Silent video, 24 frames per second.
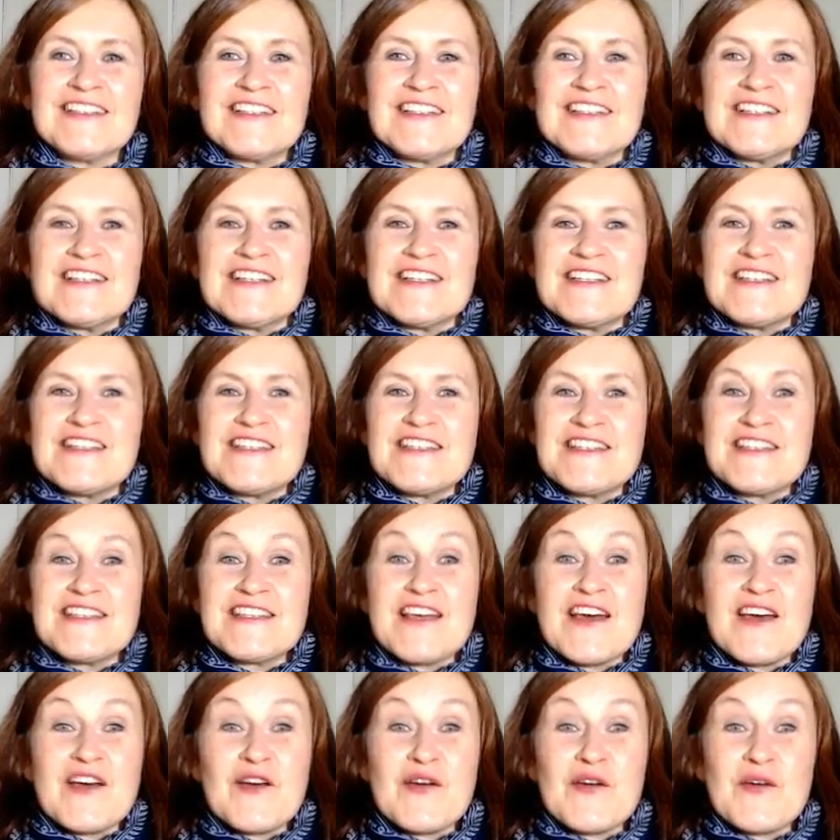So,
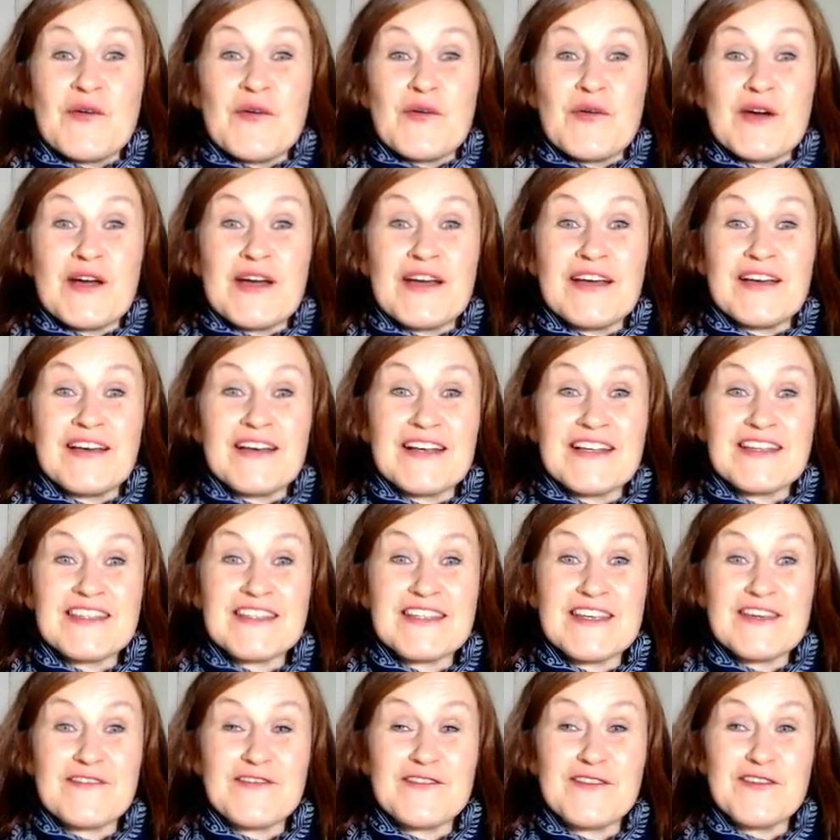I see
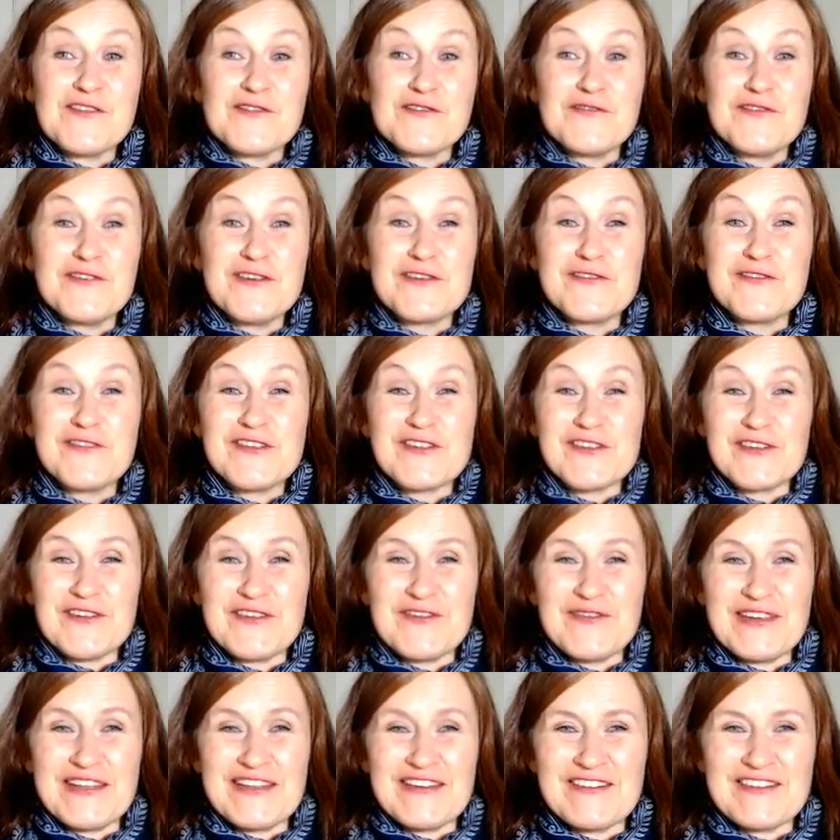a few of you have joined
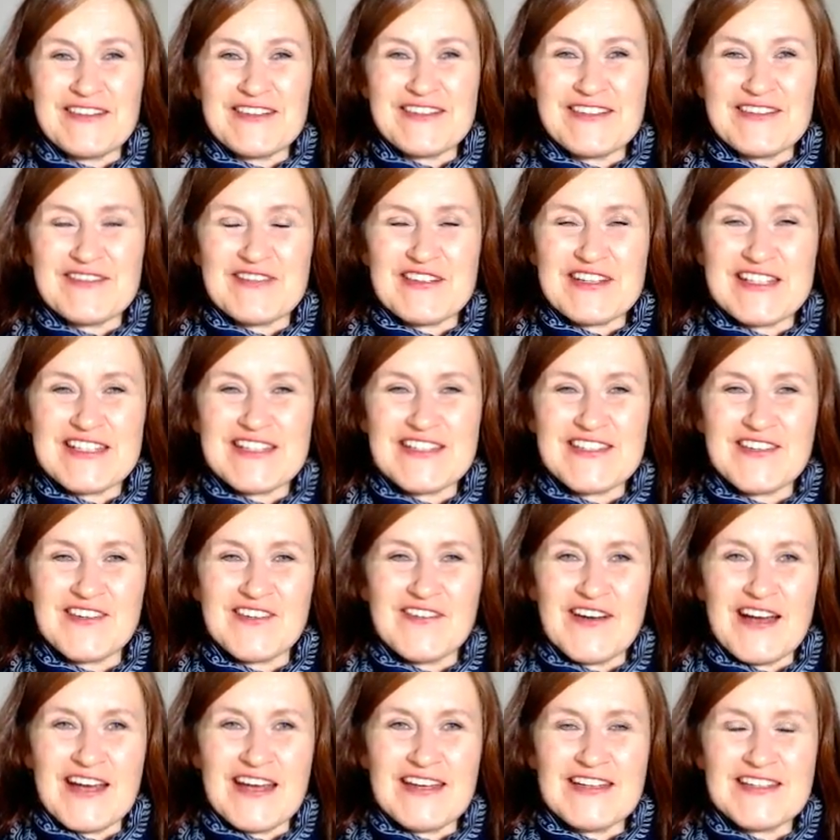me, which is
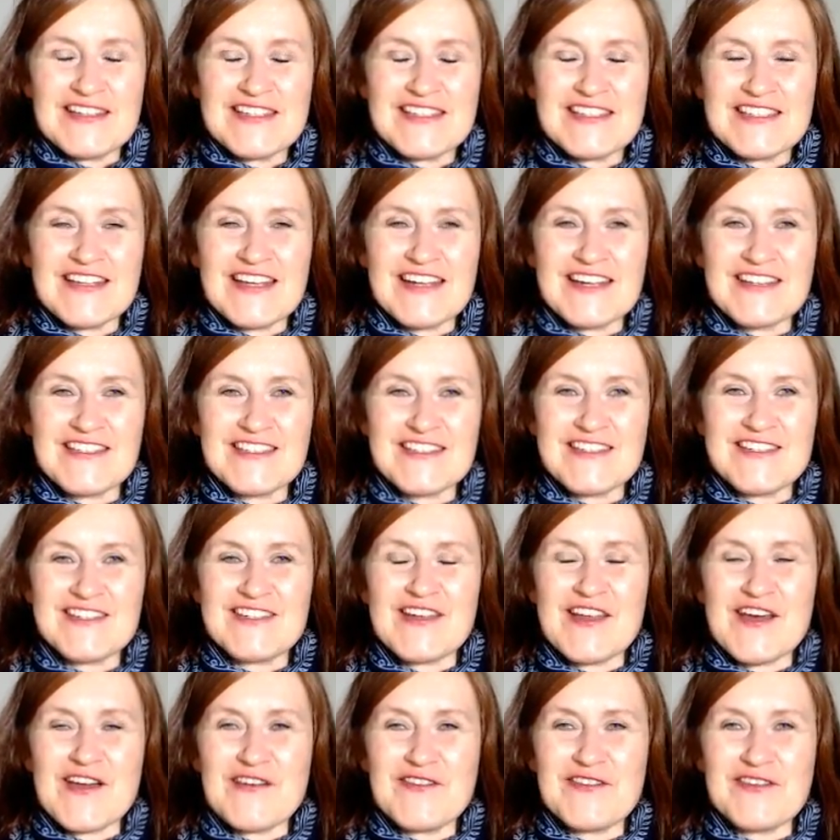great. It's nice to
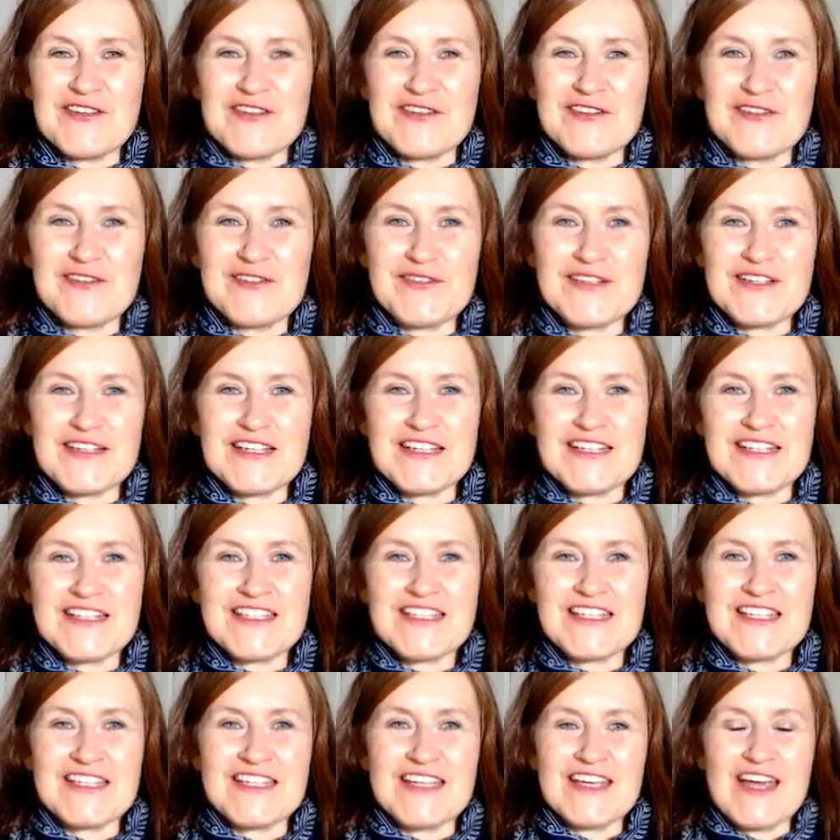know that you're
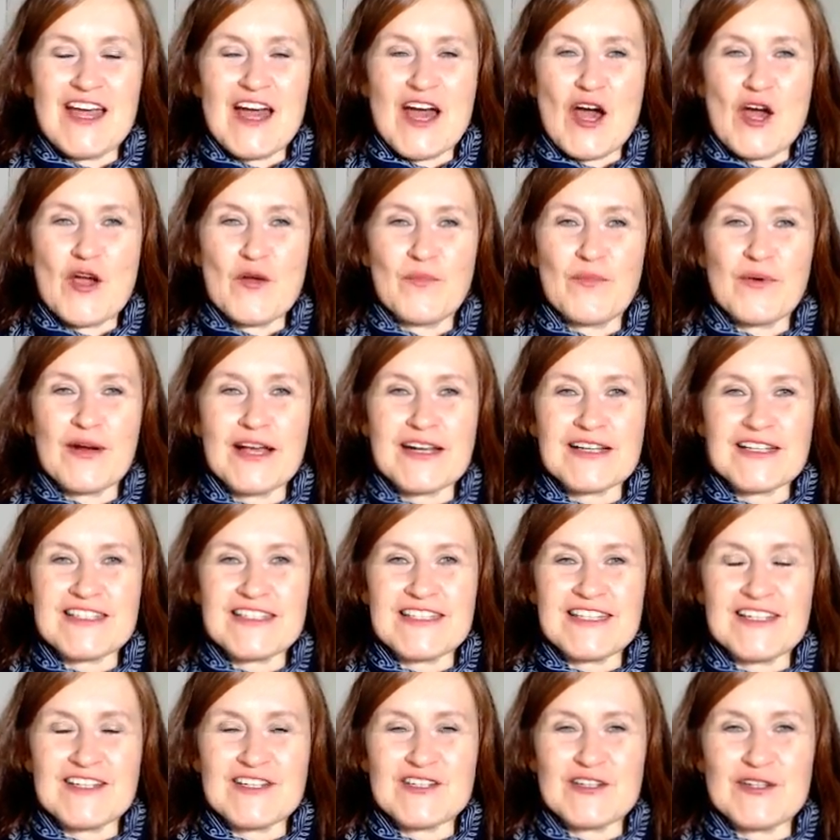sitting at home
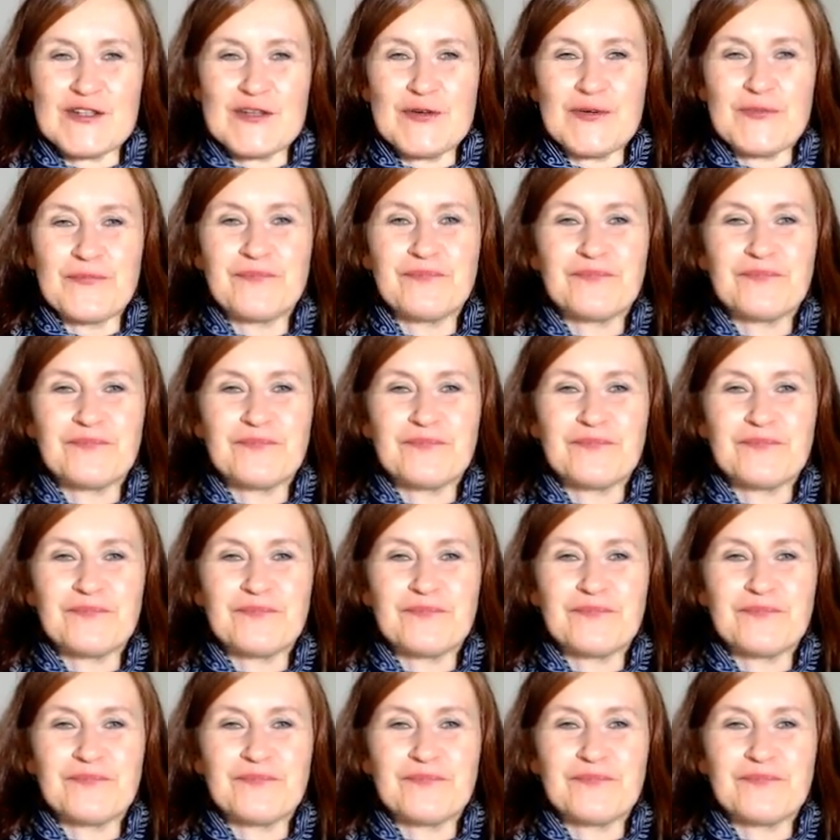practicing too.